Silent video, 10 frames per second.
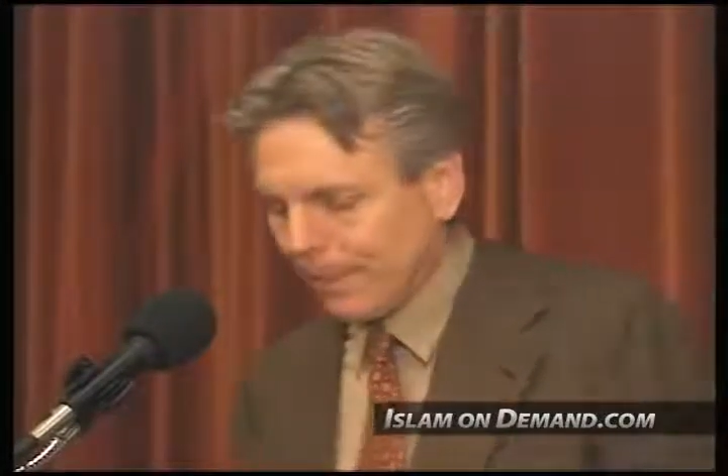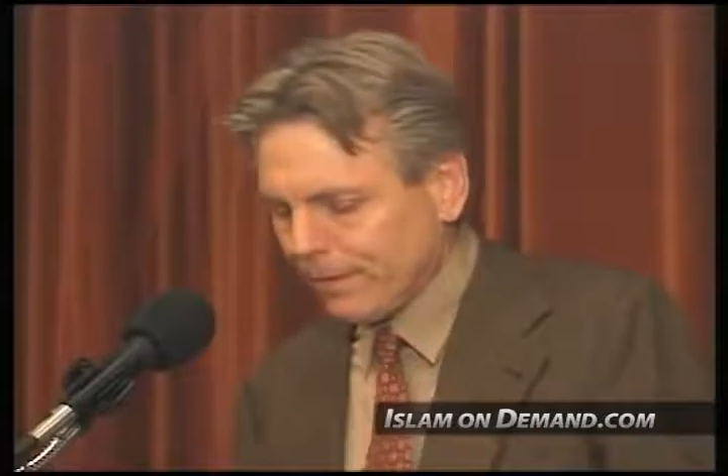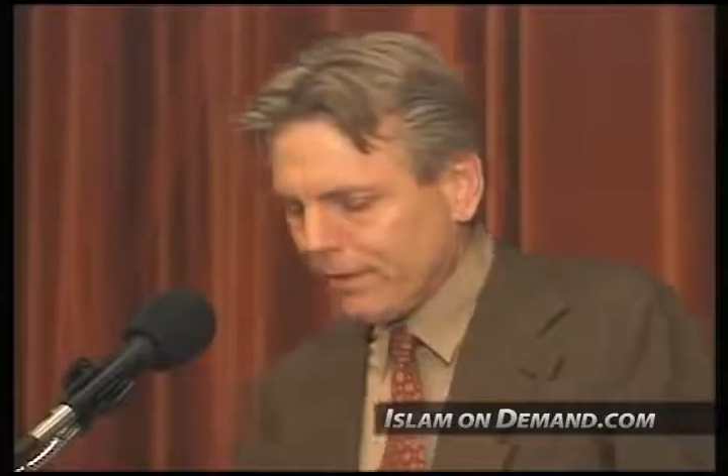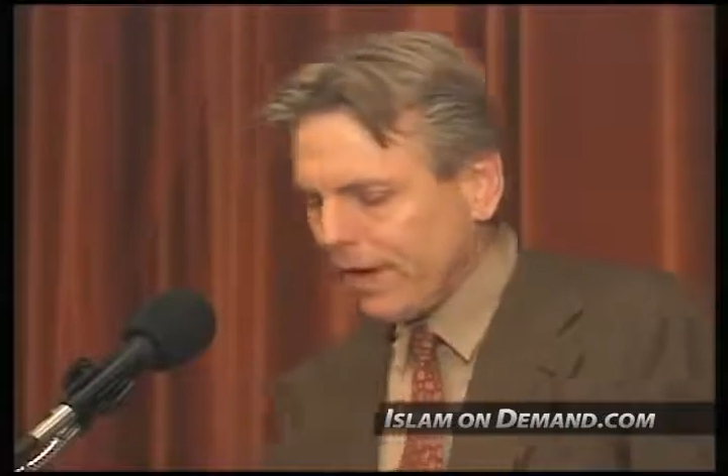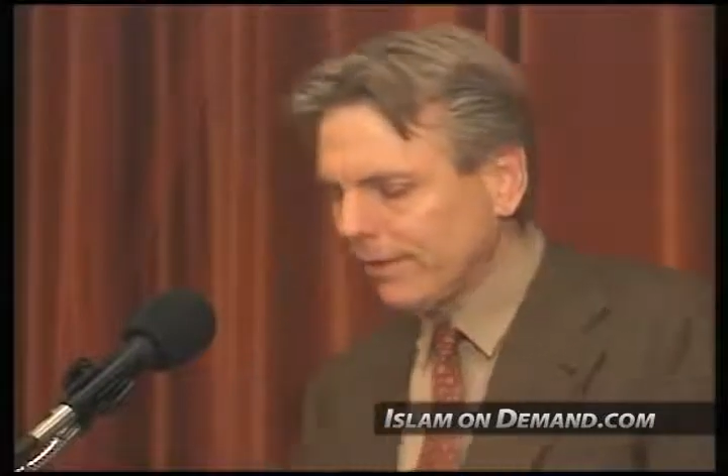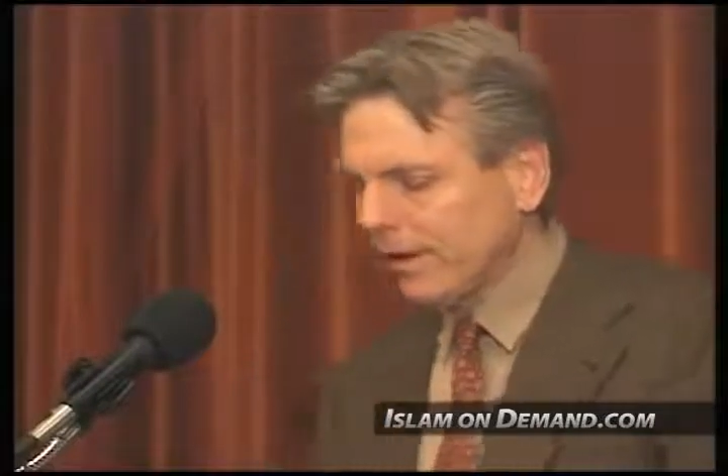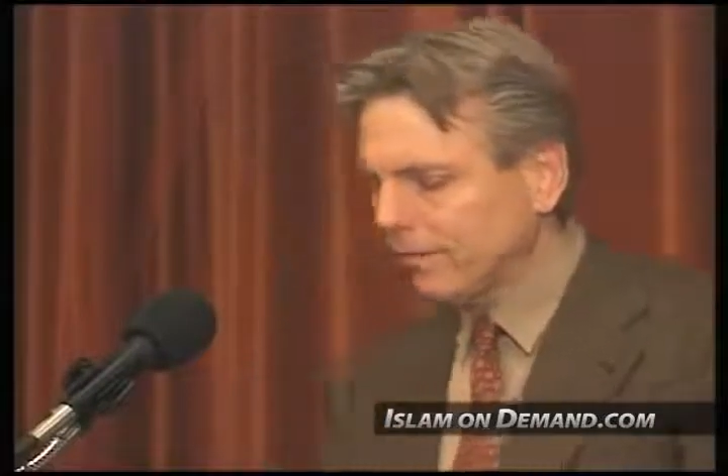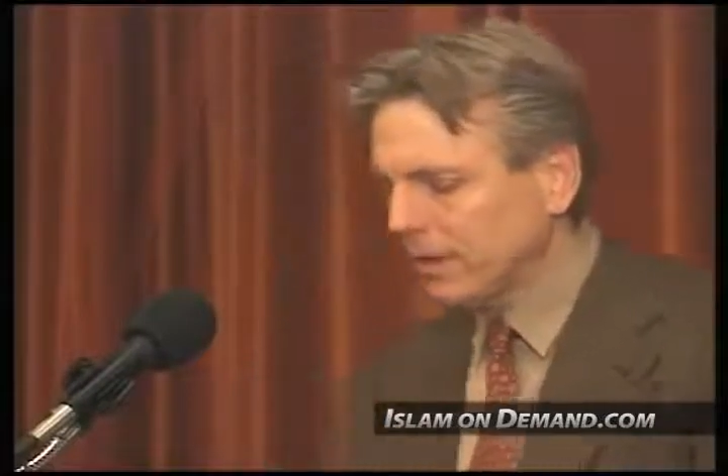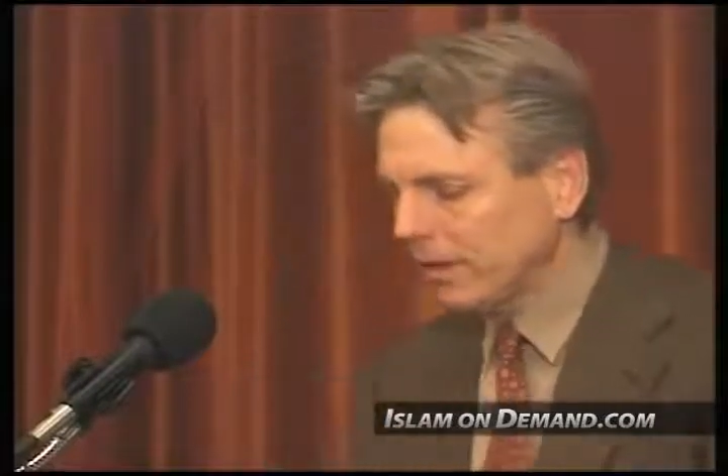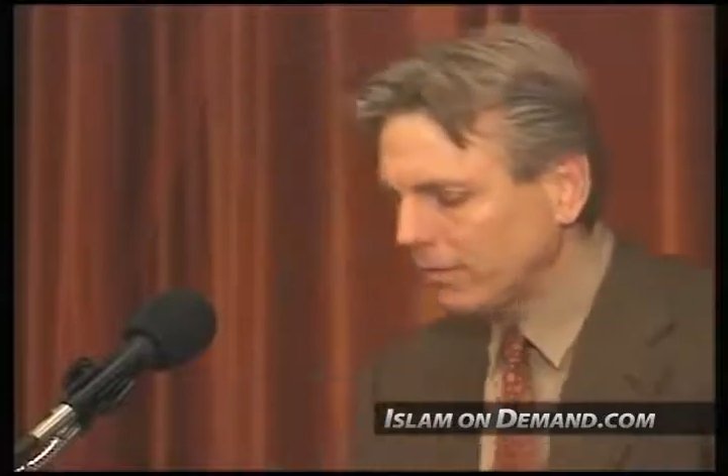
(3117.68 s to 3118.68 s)
Do not the
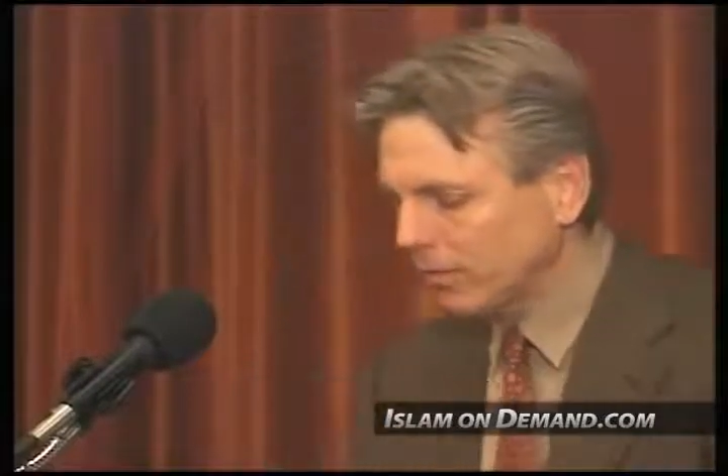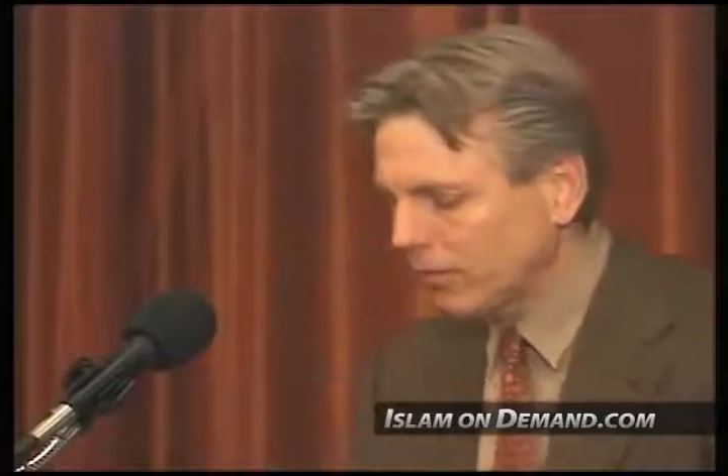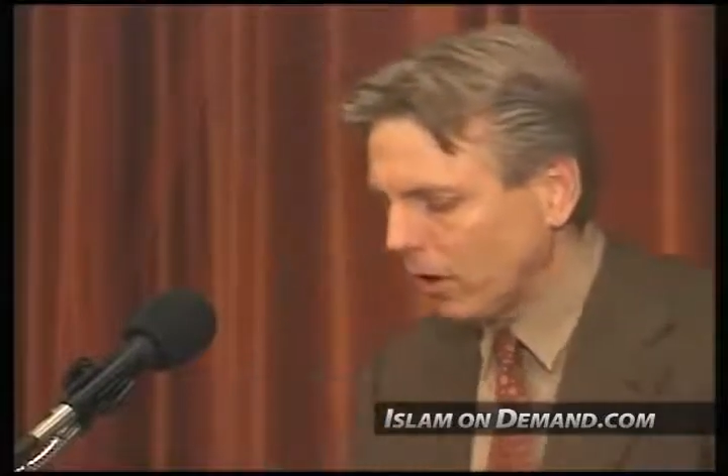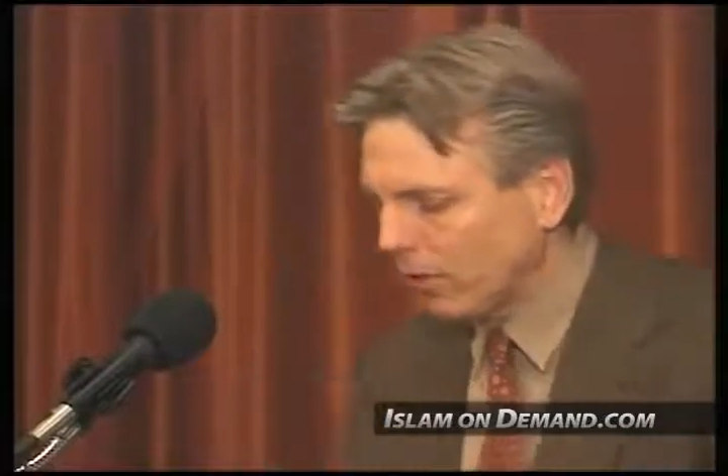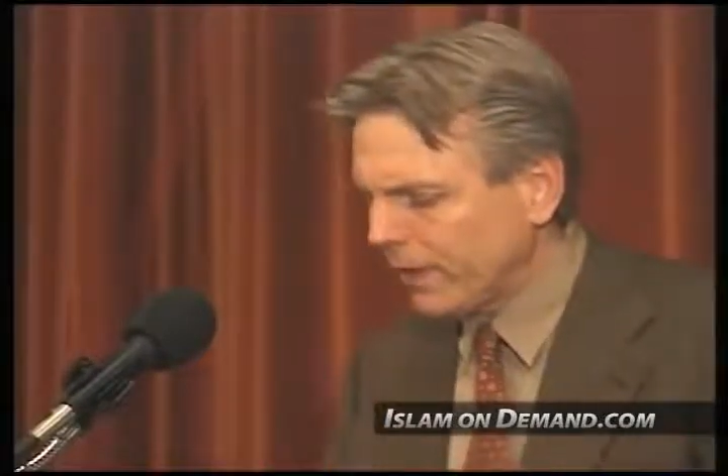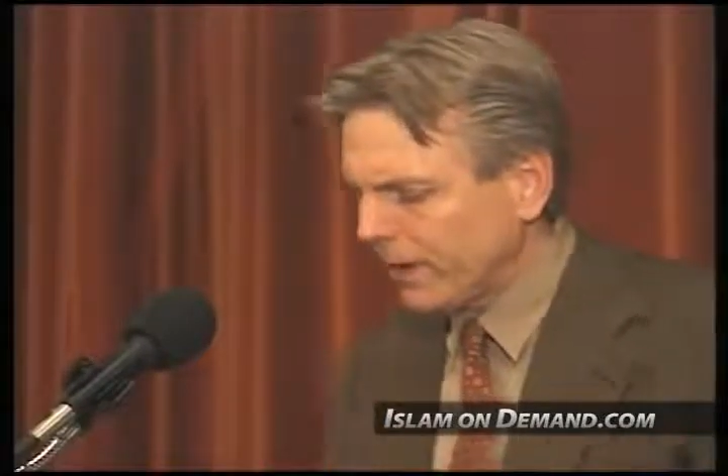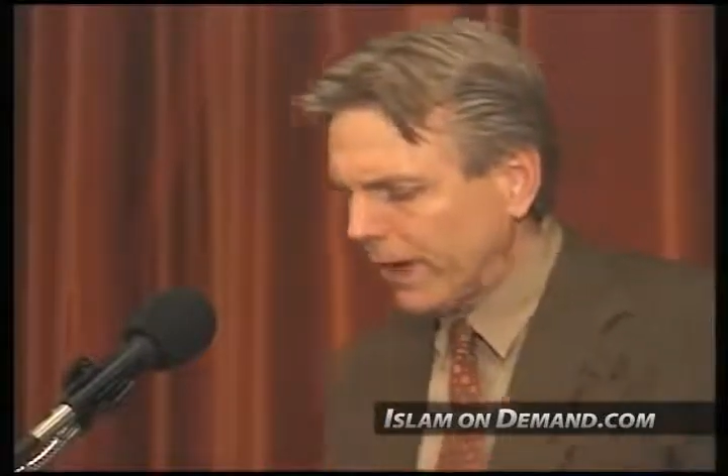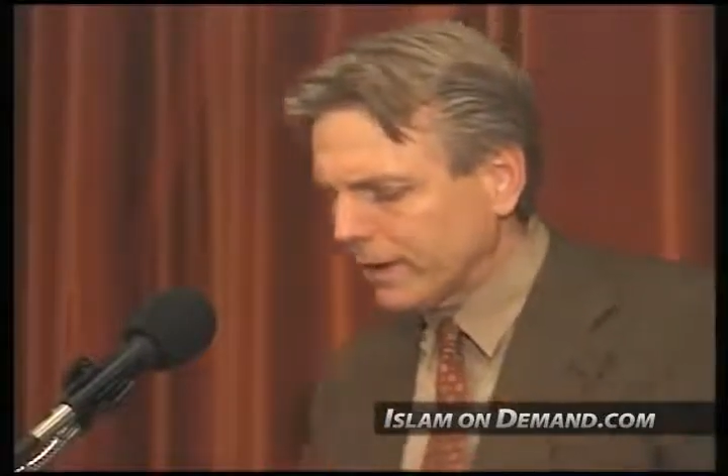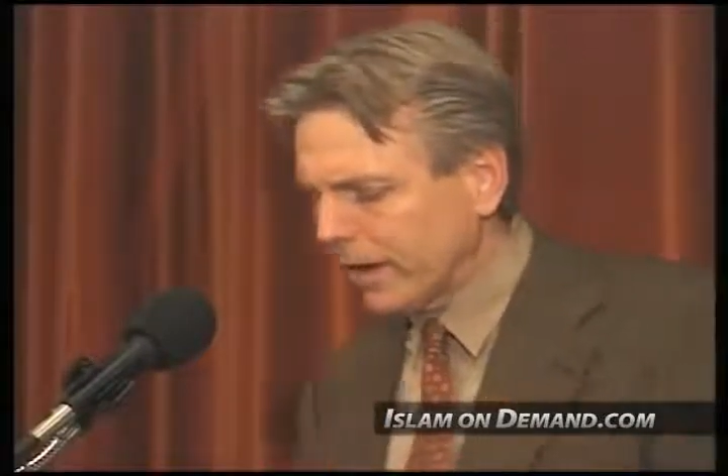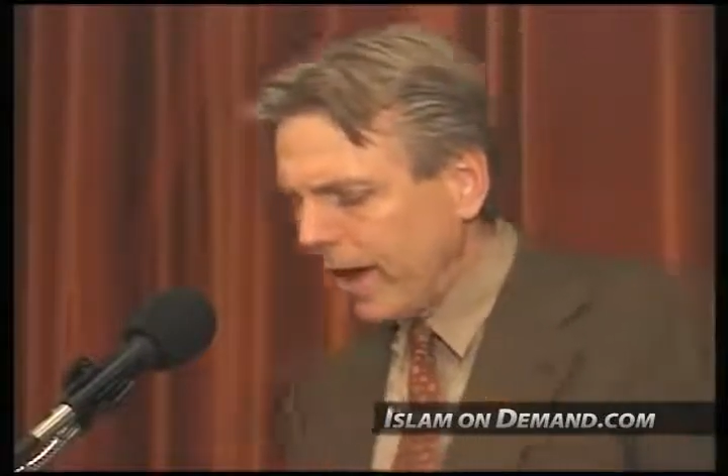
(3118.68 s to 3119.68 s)
unbelievers know that
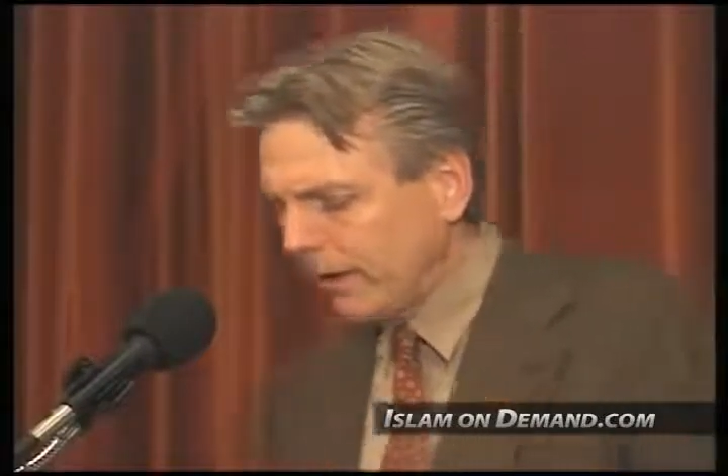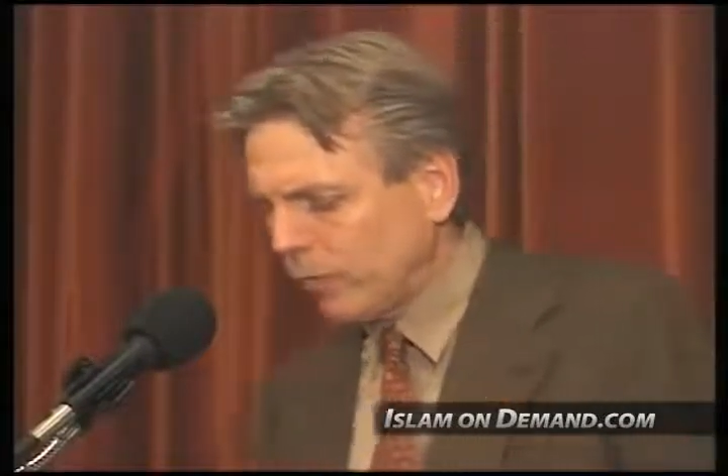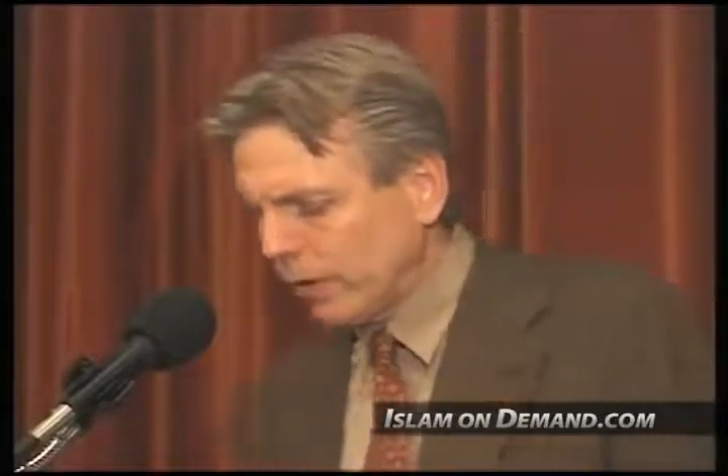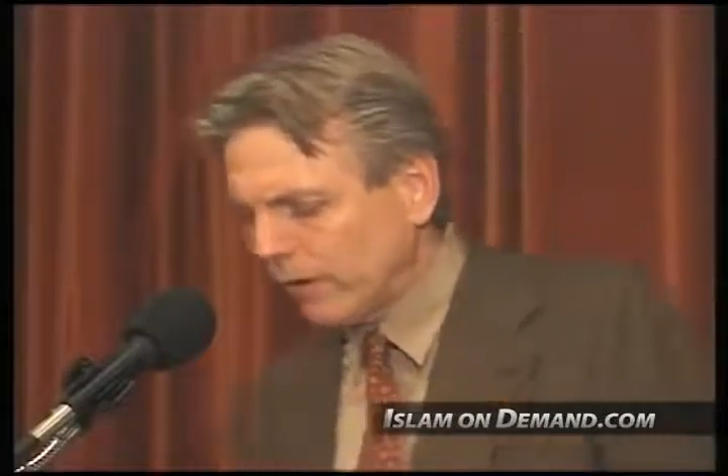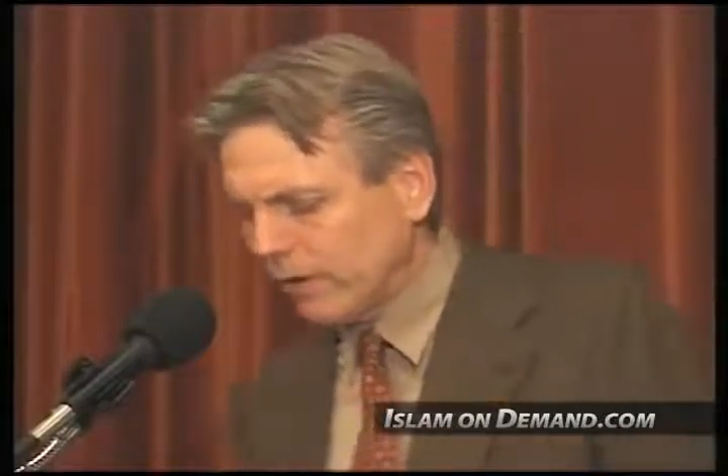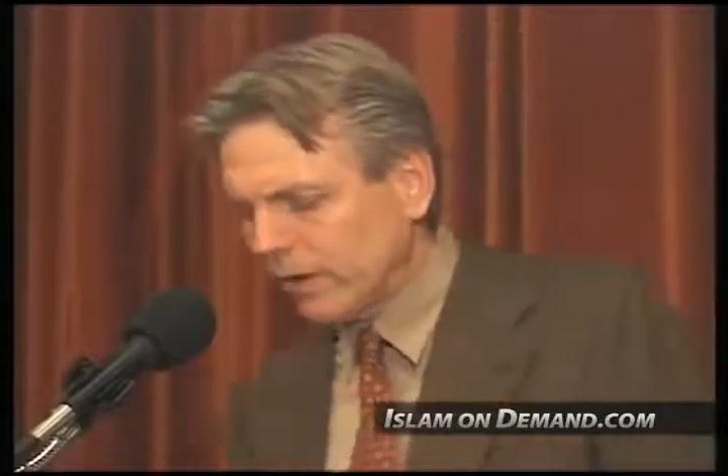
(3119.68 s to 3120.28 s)
had God willed,